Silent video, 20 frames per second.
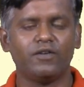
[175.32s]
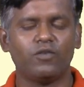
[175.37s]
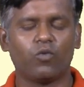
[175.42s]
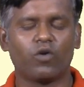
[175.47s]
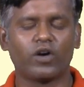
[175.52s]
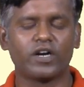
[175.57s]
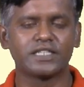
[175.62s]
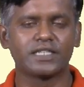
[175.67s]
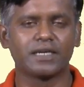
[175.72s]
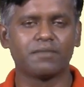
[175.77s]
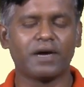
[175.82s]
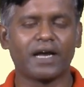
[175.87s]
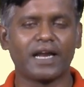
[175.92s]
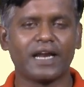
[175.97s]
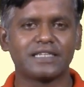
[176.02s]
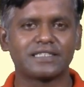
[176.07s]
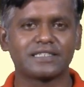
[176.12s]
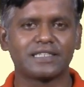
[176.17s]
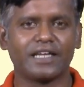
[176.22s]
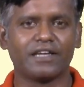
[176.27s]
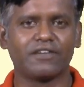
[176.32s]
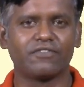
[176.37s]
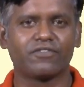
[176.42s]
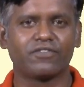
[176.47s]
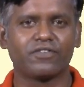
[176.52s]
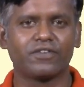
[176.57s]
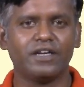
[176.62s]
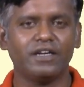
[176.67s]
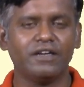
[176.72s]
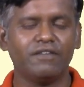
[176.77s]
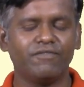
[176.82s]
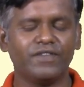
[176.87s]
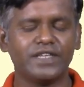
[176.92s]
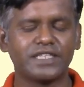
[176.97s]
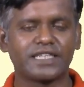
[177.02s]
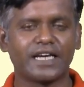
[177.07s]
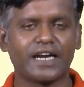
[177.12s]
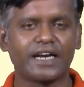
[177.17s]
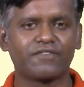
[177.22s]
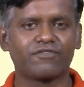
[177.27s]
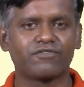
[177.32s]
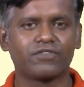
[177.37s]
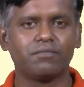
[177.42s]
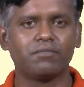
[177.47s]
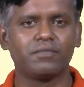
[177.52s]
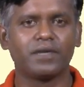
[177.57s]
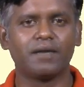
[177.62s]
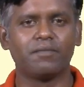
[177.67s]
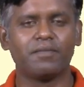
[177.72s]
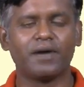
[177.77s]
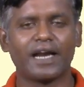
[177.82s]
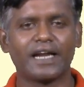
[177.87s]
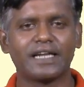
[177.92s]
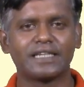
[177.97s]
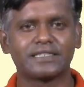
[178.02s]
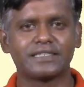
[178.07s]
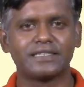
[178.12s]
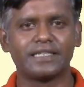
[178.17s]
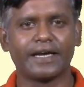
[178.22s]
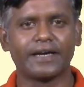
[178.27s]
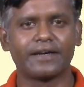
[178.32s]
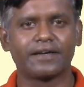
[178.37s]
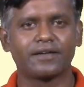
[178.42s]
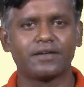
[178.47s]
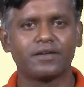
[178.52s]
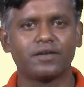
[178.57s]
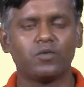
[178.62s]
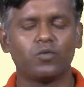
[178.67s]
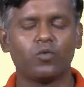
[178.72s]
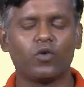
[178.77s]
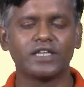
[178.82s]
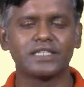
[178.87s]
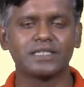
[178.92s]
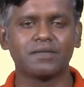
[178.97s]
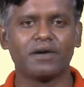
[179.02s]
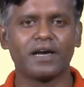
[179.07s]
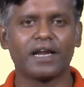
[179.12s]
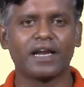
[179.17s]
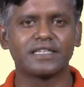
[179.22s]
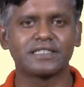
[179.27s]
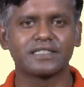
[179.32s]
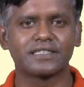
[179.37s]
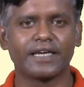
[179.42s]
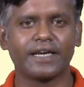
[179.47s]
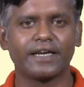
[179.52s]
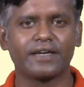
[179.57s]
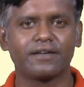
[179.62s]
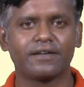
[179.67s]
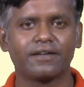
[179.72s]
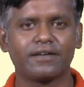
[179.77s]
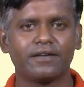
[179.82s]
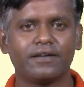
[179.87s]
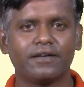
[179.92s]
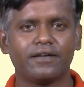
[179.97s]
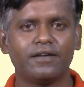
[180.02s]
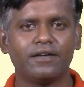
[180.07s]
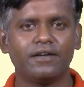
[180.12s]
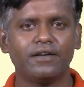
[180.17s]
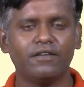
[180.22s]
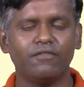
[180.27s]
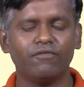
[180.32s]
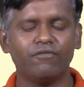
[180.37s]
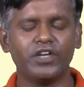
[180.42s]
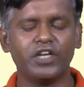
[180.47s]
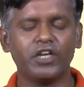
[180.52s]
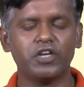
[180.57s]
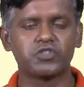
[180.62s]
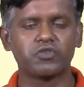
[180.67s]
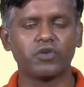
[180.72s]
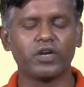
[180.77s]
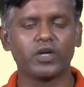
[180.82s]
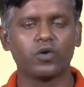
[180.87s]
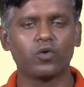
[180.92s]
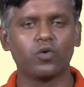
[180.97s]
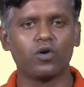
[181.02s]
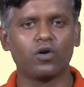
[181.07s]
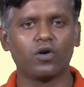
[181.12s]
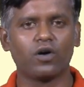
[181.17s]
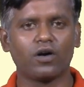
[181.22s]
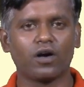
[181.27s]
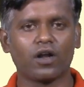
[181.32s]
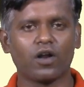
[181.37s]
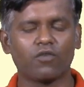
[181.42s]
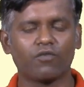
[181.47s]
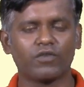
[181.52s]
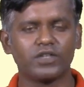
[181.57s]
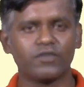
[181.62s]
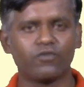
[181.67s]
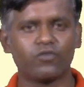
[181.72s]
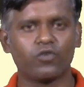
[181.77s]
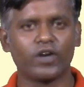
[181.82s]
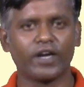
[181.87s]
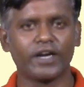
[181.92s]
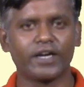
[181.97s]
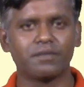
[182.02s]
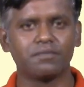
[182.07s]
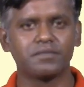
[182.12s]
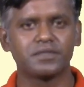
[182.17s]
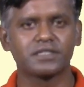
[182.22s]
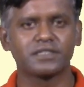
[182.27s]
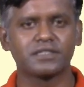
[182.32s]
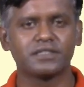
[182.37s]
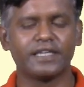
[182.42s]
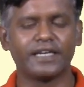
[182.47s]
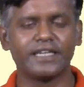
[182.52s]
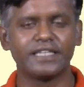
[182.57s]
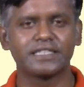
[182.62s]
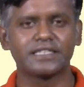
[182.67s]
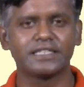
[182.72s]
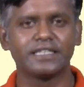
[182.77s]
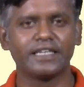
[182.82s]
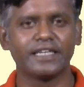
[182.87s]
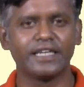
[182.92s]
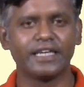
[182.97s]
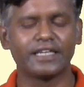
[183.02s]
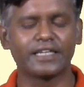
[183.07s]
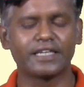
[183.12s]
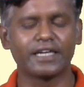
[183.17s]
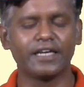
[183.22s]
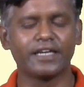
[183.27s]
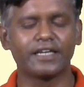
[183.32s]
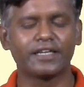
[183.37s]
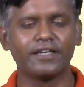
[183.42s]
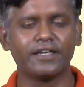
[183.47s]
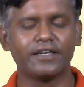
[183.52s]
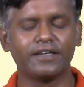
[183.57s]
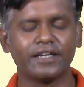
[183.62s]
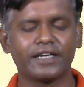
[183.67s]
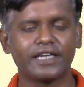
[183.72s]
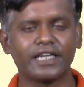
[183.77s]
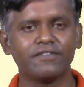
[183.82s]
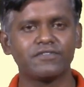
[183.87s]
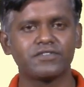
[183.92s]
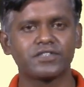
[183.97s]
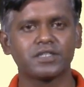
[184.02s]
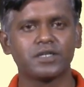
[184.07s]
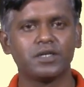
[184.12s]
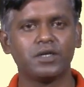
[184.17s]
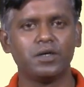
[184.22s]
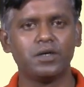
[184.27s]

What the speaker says: What is a balanced life? We started from a balanced diet. What is a balanced diet? We usually go along with the food items, that is, it gives